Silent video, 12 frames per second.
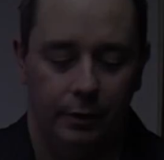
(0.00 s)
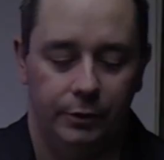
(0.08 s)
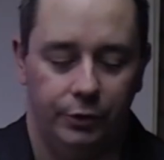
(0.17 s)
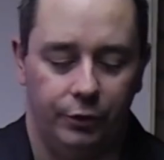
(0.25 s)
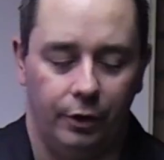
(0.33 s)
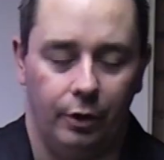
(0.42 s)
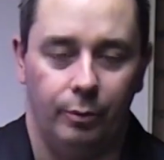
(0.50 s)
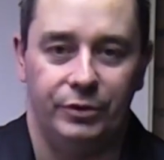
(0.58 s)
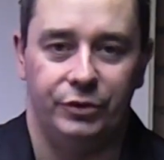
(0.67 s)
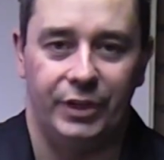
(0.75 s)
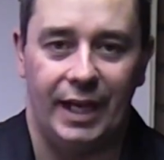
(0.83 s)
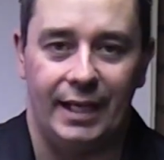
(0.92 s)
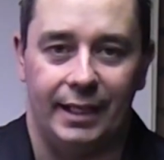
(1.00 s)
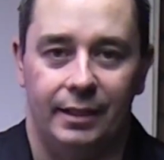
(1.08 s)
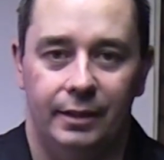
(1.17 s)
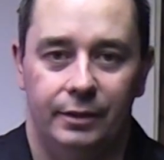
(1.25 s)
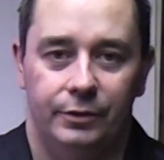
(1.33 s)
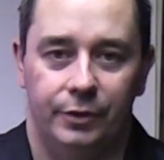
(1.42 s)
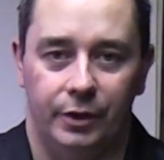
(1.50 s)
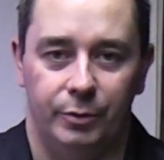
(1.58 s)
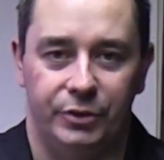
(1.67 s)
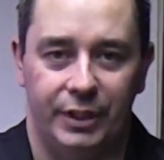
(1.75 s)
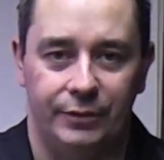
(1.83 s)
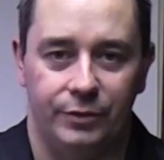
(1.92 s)
You should always check that your
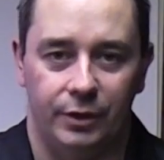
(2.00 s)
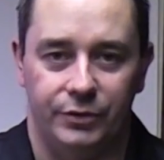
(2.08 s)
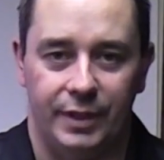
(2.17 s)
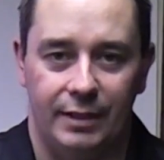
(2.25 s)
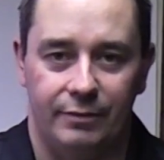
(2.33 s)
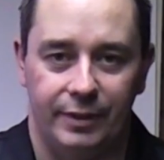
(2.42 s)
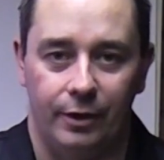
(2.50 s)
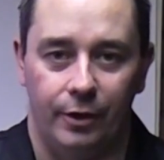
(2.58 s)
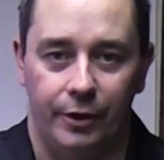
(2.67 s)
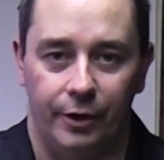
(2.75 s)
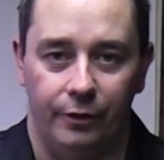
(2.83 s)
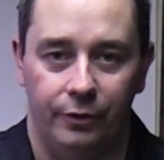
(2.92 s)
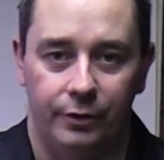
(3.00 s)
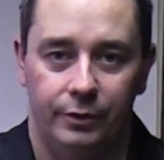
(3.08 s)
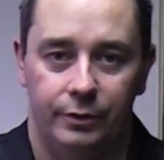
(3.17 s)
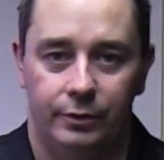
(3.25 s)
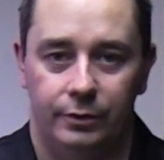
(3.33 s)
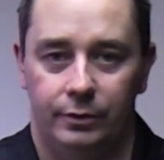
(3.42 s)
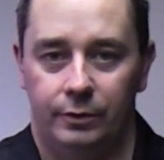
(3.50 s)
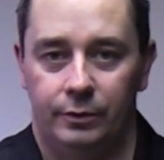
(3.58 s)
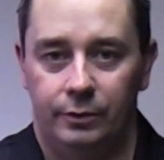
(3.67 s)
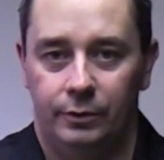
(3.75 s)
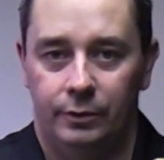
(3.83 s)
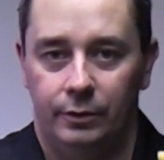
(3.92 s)
machine's got a safety guide on,
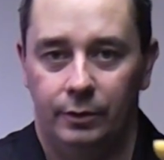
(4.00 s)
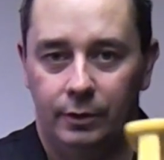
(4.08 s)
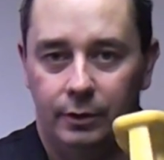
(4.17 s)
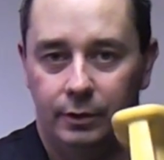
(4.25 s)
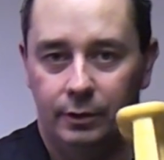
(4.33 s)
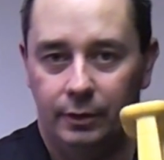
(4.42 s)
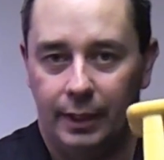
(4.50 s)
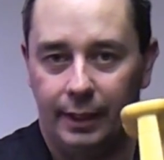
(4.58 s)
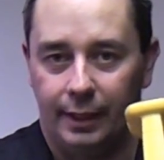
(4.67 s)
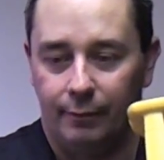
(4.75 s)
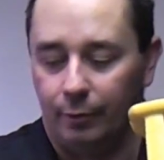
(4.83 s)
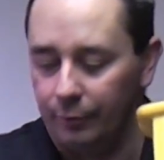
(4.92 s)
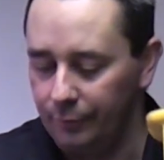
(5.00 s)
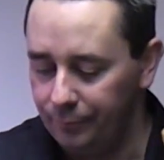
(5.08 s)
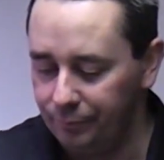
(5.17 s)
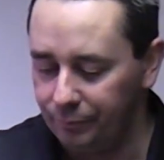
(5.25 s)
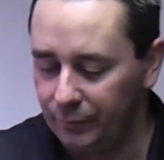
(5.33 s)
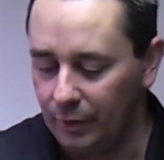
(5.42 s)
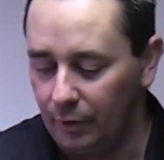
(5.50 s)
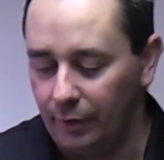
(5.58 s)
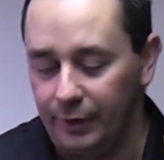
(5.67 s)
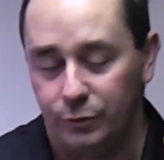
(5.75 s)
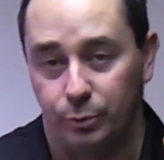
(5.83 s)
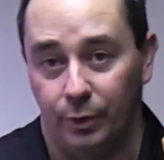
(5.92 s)
like that one or
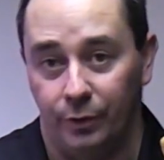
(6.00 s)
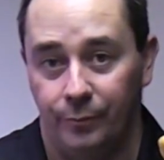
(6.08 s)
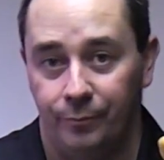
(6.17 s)
this one.